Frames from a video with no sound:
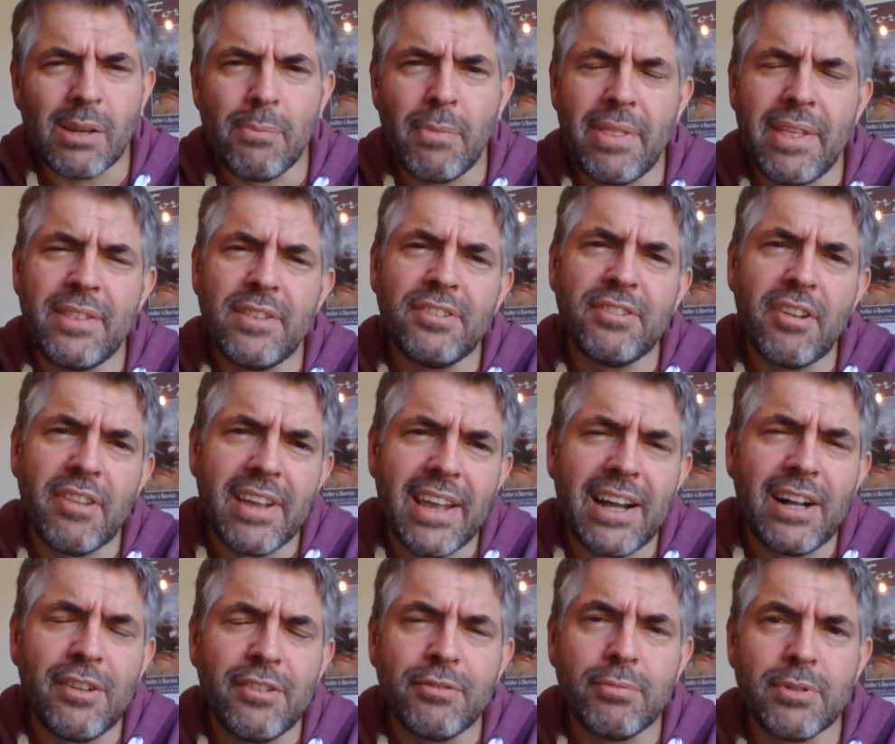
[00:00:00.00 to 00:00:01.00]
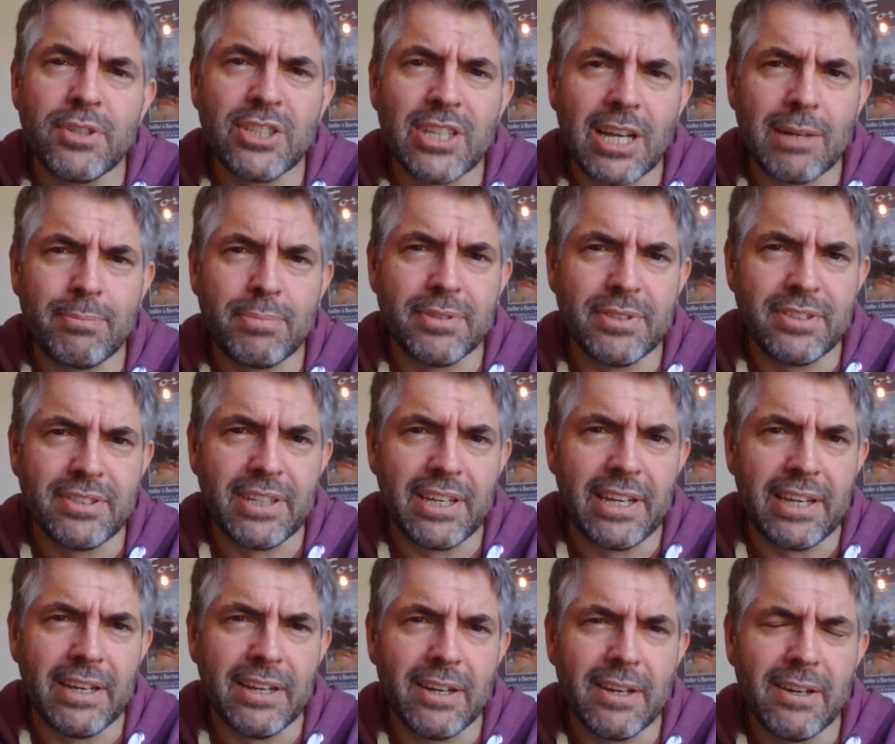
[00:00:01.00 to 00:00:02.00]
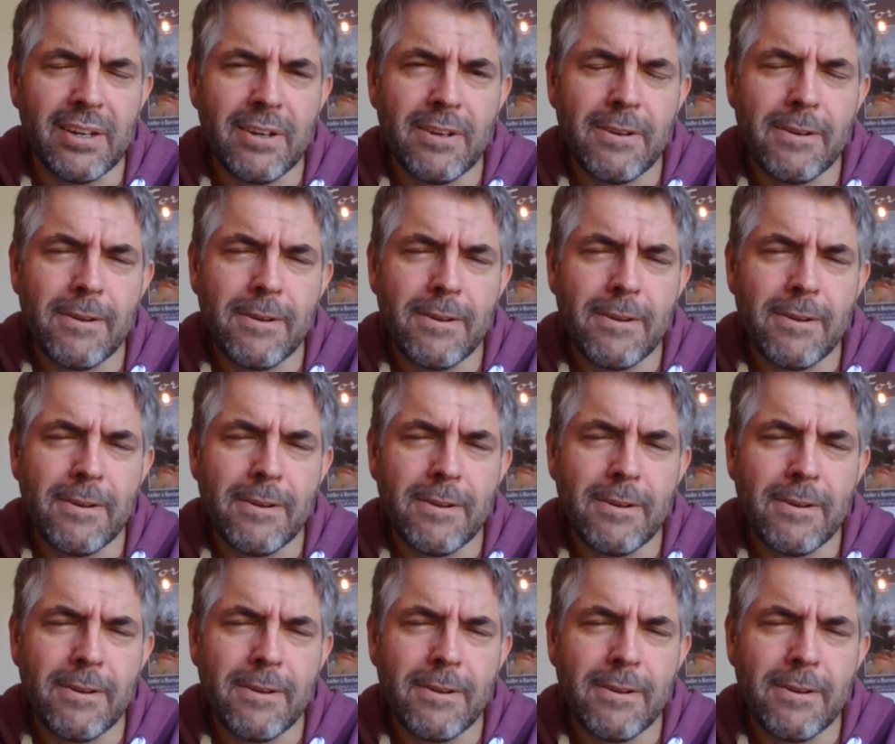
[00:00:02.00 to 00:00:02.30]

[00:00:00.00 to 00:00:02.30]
But then there's something else which happens here.